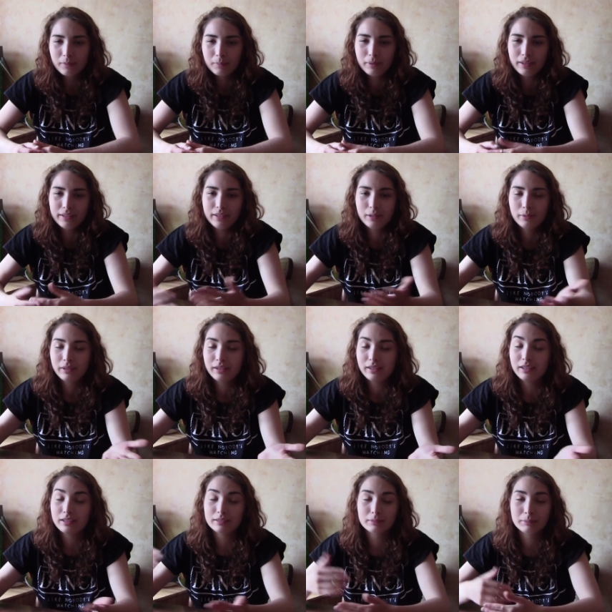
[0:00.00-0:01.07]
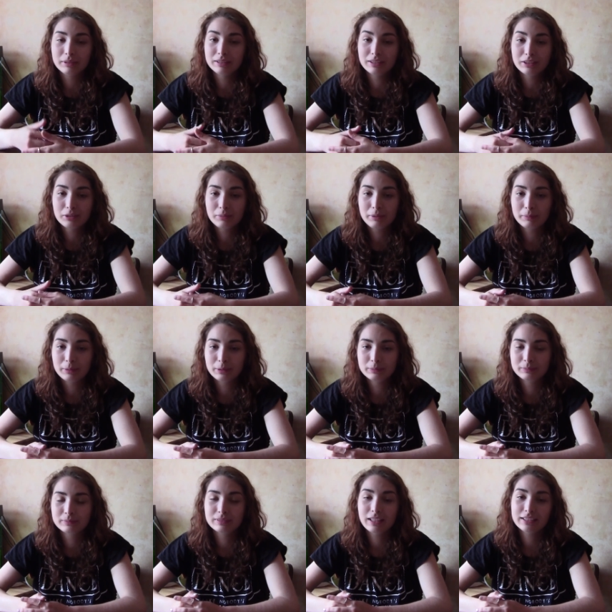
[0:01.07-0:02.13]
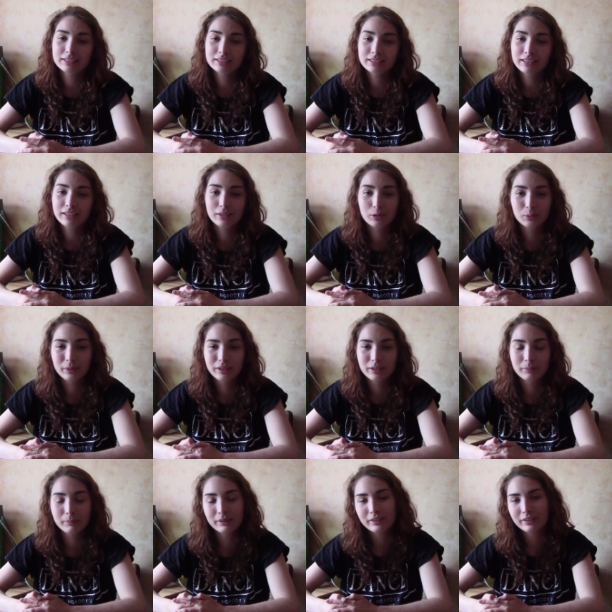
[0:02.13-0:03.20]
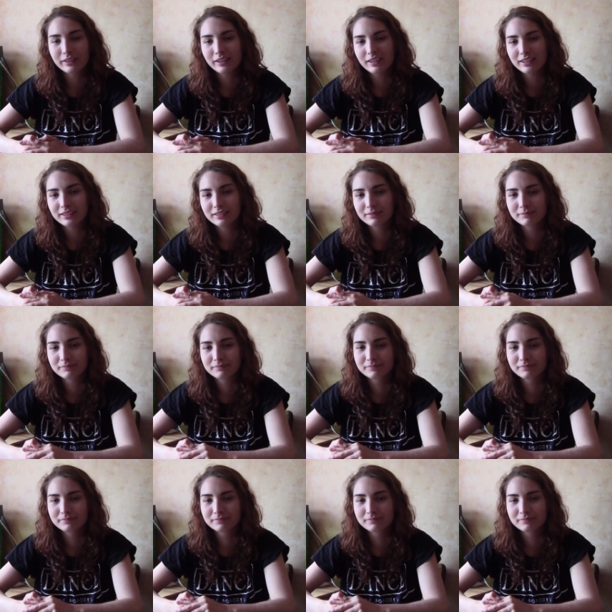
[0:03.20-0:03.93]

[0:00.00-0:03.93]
But here we are. I mean, Dutch people, as I said, they're weird, but they're nice.